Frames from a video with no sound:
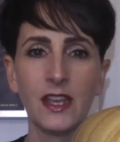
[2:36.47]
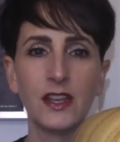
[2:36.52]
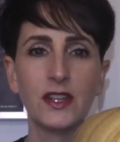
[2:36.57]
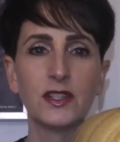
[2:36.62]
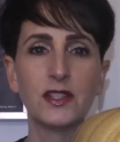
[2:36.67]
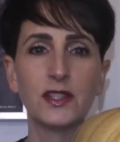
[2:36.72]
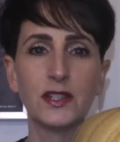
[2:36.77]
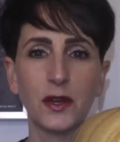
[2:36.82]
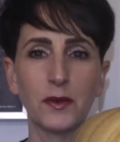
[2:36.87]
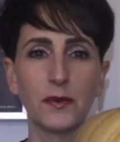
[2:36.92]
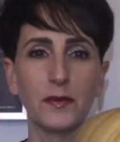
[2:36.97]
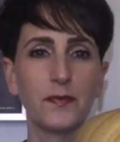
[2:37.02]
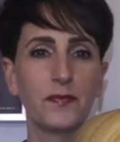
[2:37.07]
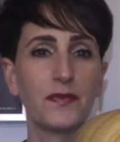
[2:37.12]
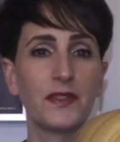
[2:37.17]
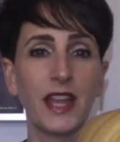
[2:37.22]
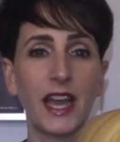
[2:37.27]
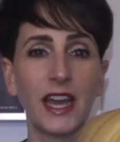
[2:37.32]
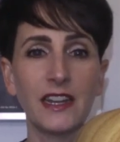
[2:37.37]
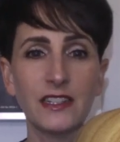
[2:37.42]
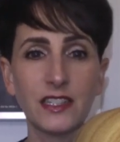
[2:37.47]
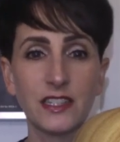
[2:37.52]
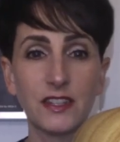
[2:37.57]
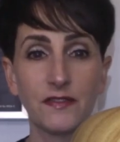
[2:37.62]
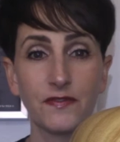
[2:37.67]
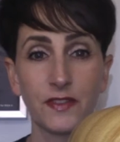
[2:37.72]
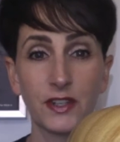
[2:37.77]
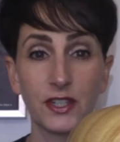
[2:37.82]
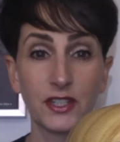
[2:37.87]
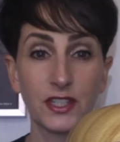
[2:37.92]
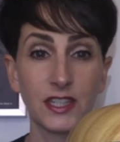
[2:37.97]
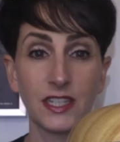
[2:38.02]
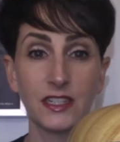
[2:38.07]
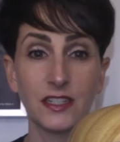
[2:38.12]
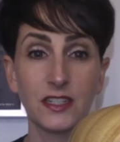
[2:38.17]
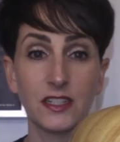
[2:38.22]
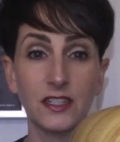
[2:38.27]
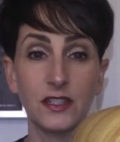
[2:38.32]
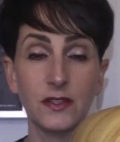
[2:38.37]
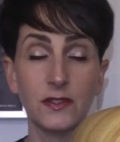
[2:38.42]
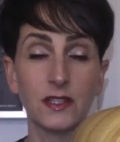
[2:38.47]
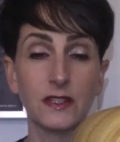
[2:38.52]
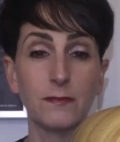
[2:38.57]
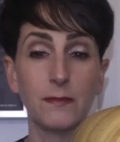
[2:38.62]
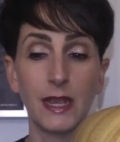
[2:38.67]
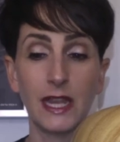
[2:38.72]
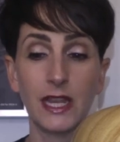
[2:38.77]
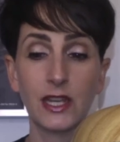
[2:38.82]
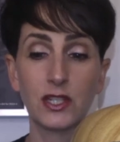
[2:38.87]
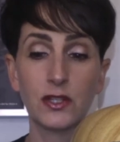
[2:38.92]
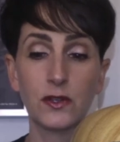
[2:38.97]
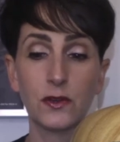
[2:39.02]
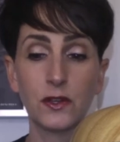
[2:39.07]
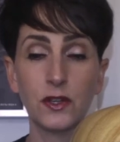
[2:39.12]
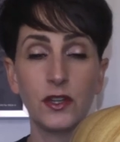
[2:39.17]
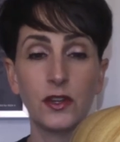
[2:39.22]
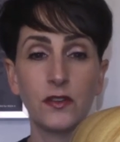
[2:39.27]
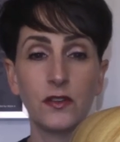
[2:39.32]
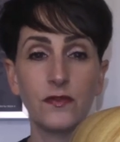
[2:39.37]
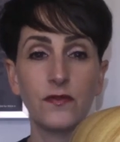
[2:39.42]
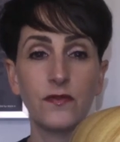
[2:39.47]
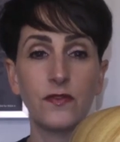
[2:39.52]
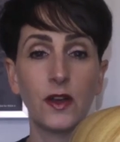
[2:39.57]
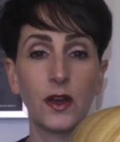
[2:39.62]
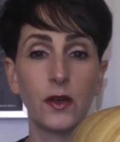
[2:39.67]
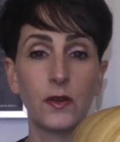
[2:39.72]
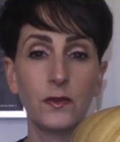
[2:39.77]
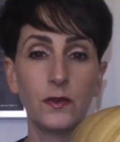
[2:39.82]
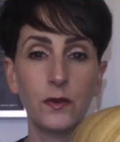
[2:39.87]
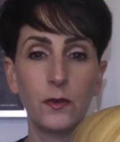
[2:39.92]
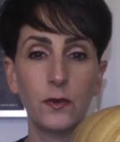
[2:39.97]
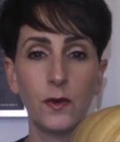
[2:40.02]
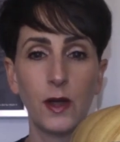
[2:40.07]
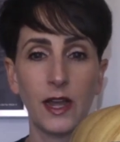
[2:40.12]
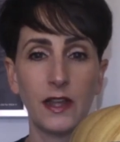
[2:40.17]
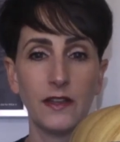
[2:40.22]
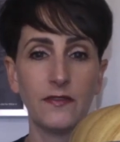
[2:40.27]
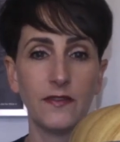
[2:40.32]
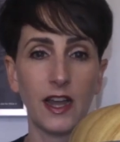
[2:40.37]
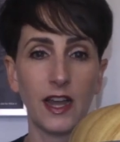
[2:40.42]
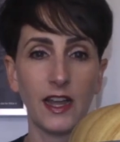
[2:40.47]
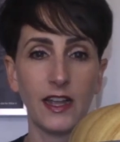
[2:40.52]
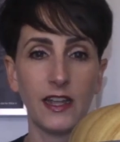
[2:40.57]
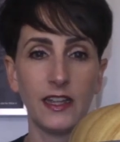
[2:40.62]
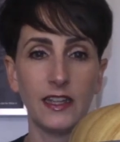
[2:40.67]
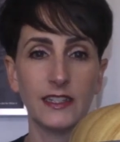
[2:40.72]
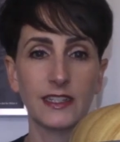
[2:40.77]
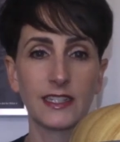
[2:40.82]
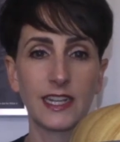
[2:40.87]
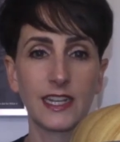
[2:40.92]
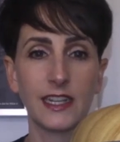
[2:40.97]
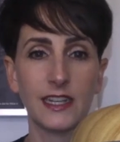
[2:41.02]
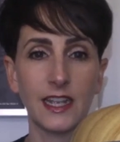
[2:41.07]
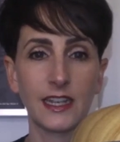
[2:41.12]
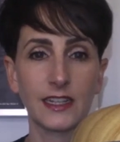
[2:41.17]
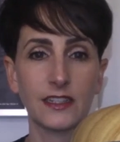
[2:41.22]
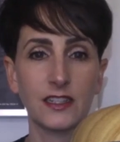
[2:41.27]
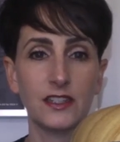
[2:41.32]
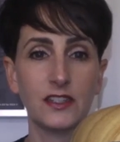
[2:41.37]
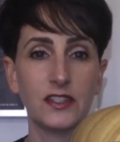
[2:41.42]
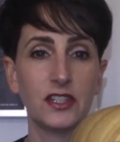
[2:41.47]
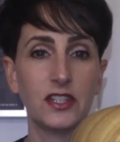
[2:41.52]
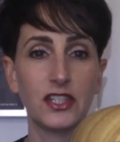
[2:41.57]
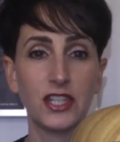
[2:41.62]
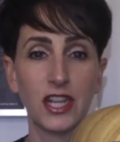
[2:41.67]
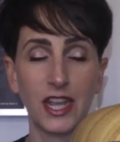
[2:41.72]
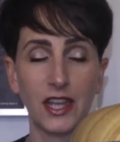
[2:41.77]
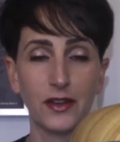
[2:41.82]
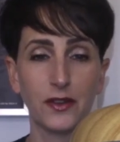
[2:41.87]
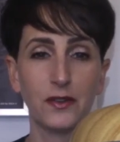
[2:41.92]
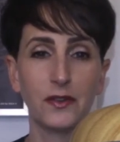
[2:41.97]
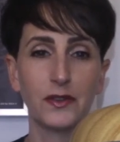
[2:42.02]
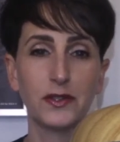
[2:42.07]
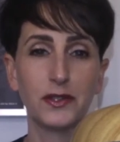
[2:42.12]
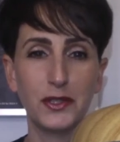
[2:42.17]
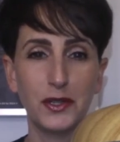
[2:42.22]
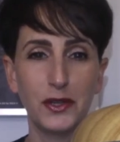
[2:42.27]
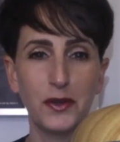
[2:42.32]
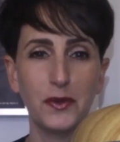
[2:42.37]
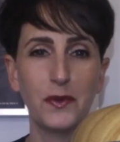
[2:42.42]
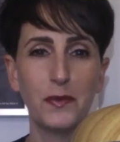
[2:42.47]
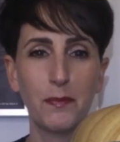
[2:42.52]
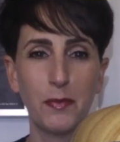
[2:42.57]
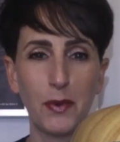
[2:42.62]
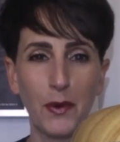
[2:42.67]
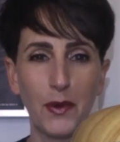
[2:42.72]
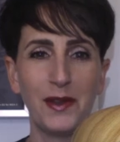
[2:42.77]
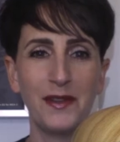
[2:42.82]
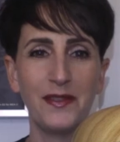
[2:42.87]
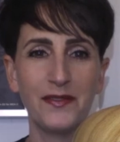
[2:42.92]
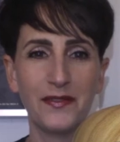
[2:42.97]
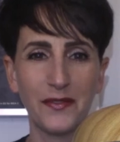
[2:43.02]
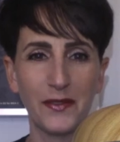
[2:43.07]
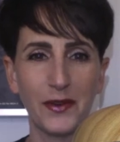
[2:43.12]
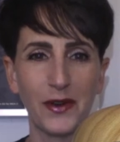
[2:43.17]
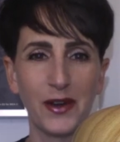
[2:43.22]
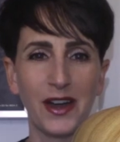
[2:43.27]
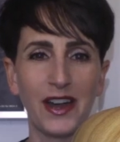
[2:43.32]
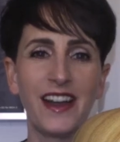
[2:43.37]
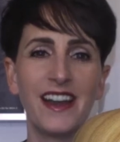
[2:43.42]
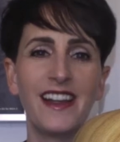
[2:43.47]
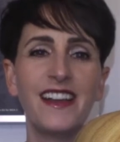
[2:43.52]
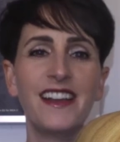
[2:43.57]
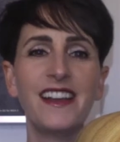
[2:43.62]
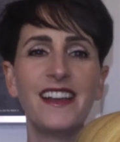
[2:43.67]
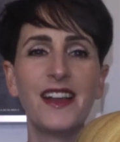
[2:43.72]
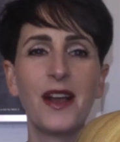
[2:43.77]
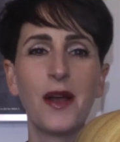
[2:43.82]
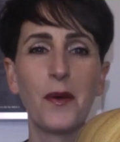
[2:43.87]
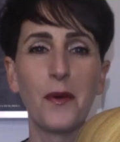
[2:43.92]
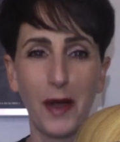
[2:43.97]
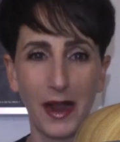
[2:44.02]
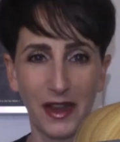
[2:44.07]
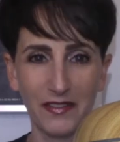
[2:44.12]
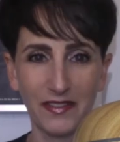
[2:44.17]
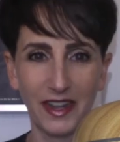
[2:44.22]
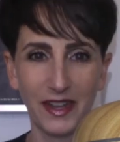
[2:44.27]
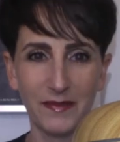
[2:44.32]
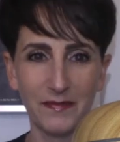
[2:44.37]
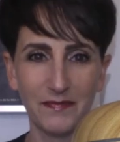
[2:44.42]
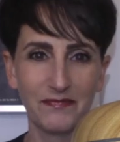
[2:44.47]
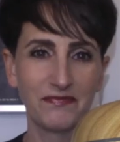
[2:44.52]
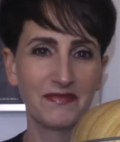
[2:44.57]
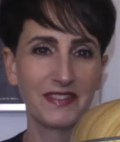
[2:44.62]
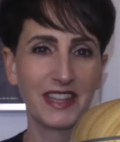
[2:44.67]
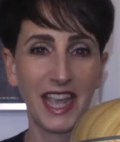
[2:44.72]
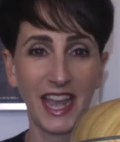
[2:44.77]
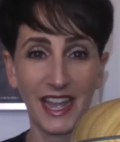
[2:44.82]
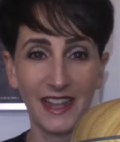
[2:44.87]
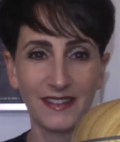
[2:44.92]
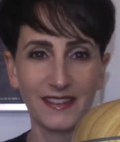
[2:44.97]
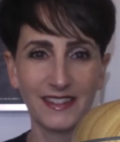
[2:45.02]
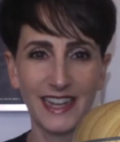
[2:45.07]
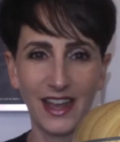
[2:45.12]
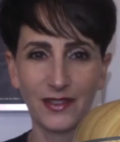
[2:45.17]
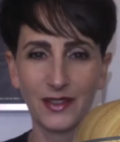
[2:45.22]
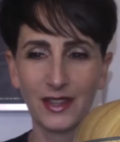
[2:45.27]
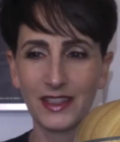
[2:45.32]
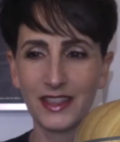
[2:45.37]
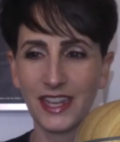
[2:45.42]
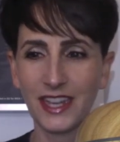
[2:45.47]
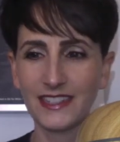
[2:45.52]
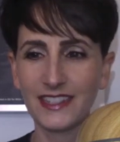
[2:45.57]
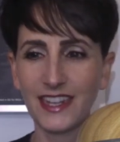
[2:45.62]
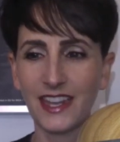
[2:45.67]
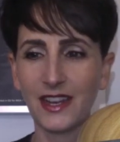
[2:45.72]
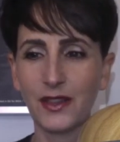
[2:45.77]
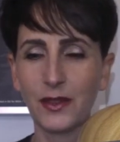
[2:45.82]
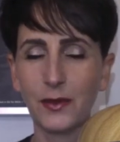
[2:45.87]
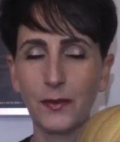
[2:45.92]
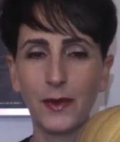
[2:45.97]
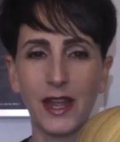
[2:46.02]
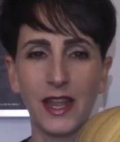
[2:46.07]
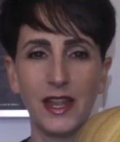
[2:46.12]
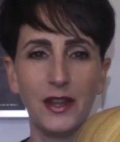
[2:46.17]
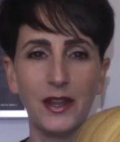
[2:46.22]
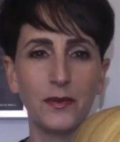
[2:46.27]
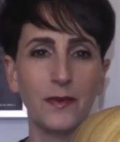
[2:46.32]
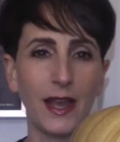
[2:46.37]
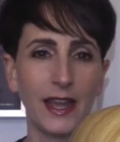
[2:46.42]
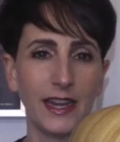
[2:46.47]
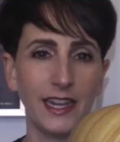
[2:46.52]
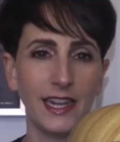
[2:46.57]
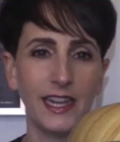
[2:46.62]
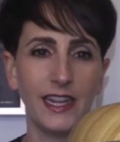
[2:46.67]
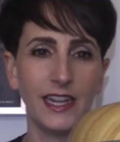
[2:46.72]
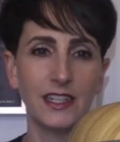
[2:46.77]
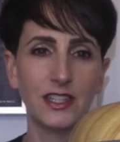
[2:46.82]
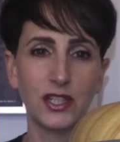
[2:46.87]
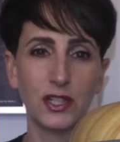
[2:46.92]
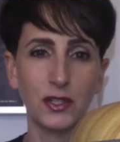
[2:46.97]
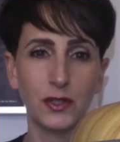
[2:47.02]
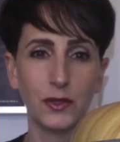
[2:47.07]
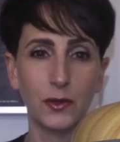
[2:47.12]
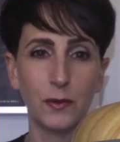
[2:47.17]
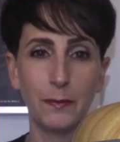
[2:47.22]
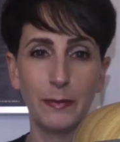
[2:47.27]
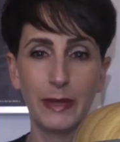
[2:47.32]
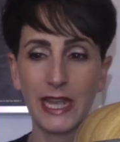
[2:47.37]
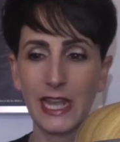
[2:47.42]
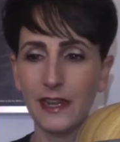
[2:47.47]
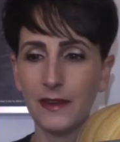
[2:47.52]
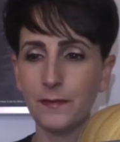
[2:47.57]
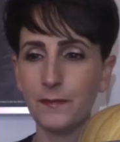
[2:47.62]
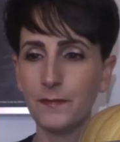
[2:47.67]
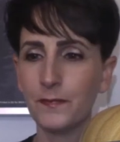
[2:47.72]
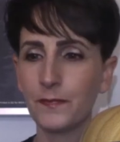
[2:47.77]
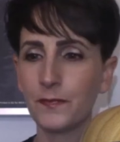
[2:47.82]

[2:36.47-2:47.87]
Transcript: So that is the first thing to do, is make sure your phone Wi-Fi is connected to channel 2.4 Wi-Fi. Okay, now that that's out of the way, you're ready to begin.